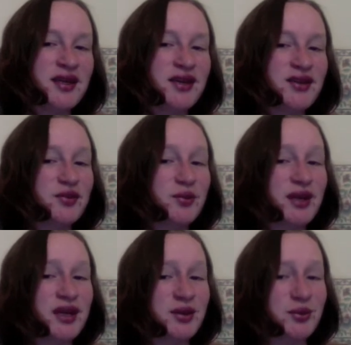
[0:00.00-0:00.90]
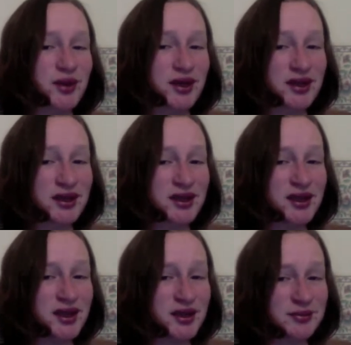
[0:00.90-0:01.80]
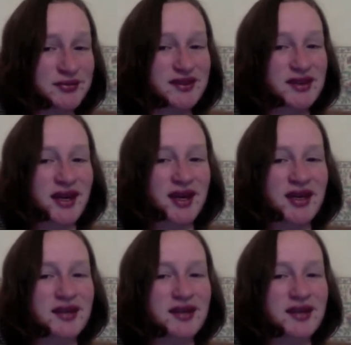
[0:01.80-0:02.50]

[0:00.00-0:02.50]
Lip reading: sweet William said,